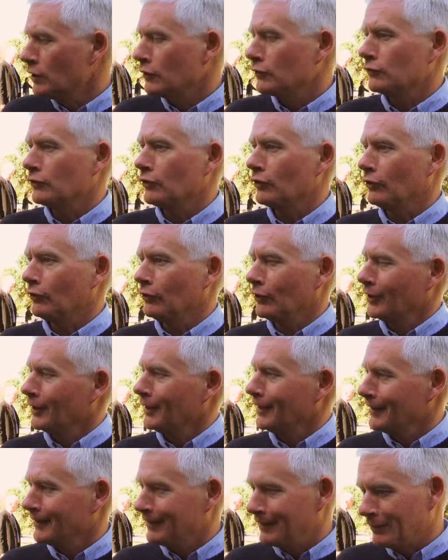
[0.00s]
So
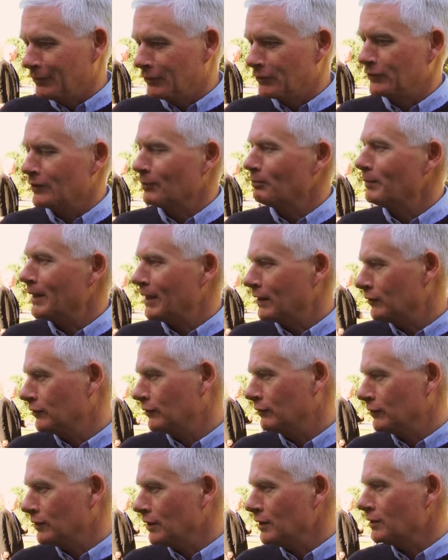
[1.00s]
there are some matters
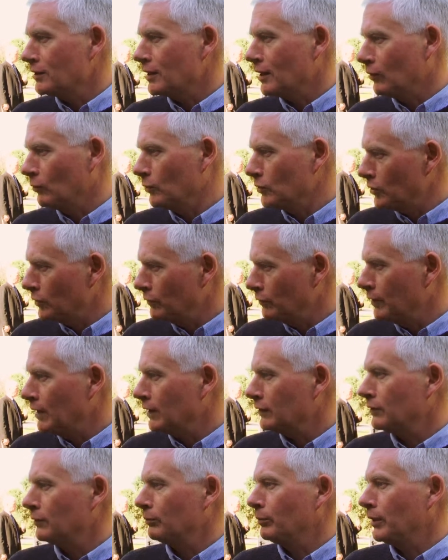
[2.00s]
of detail which have
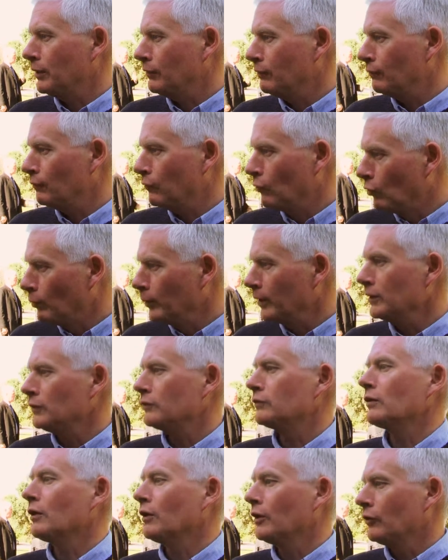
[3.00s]
yet to be formally
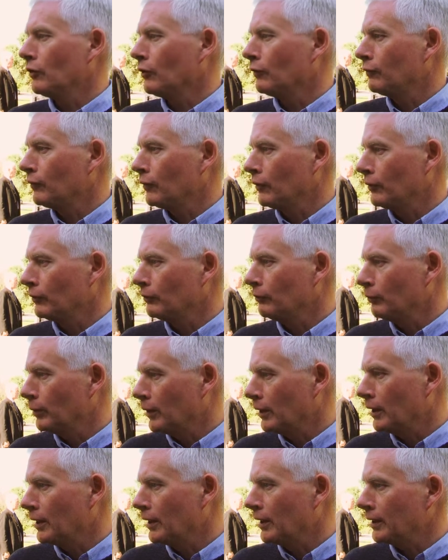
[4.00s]
signed off on
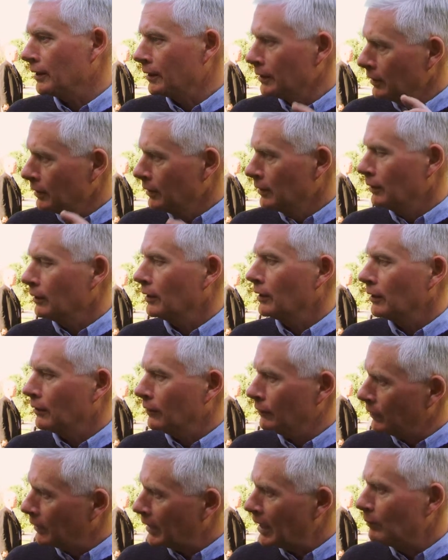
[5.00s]
by
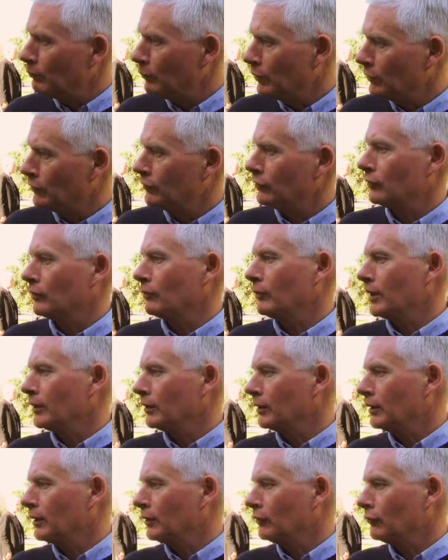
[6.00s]
the cabinets around
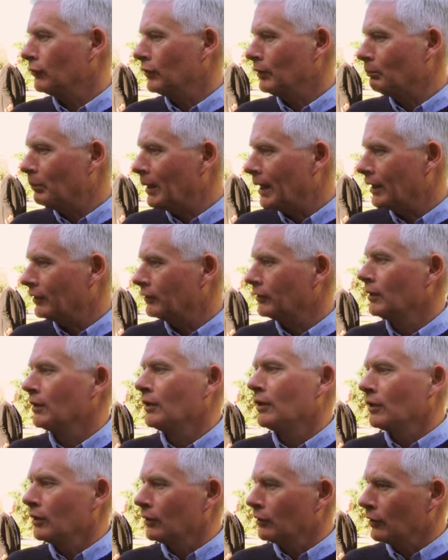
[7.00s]
the country, but
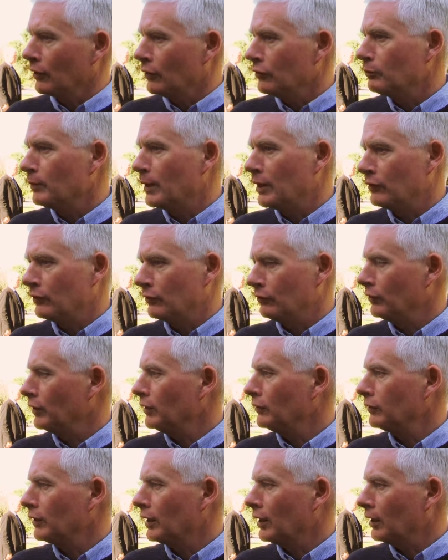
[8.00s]
those matters of
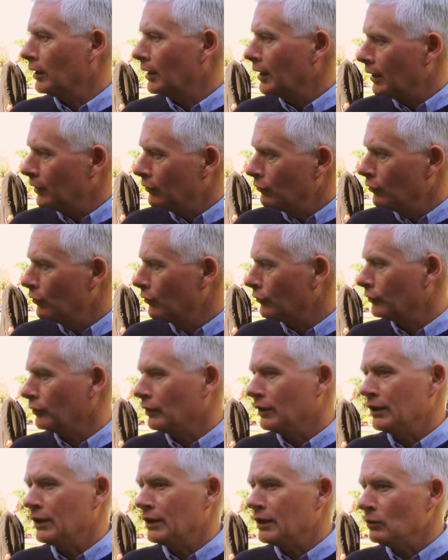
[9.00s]
detail are not
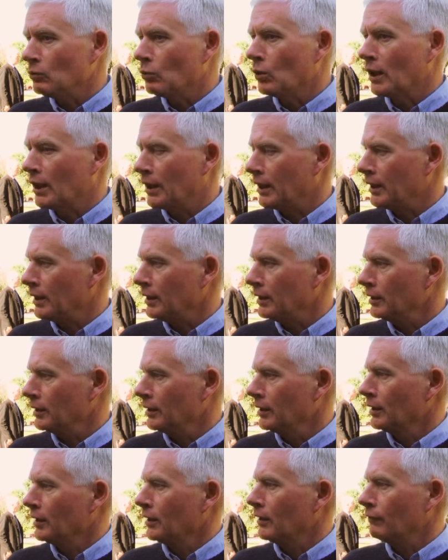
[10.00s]
in any way
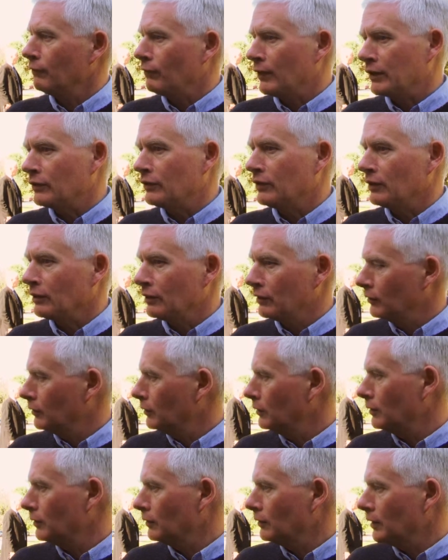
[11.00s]
affecting
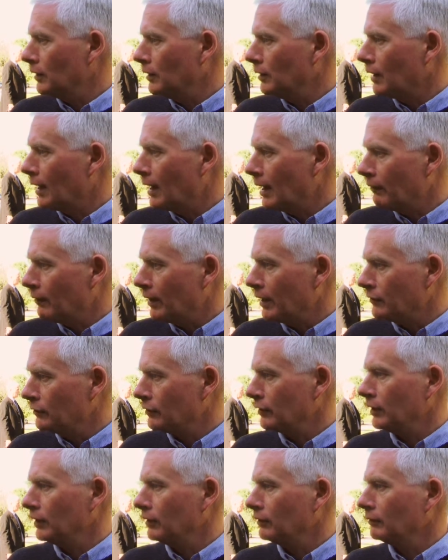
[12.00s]
the
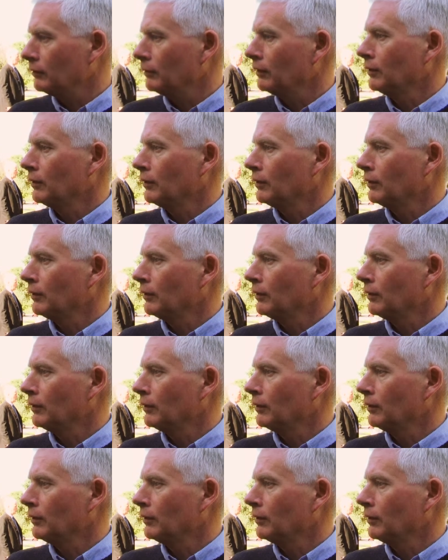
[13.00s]
R18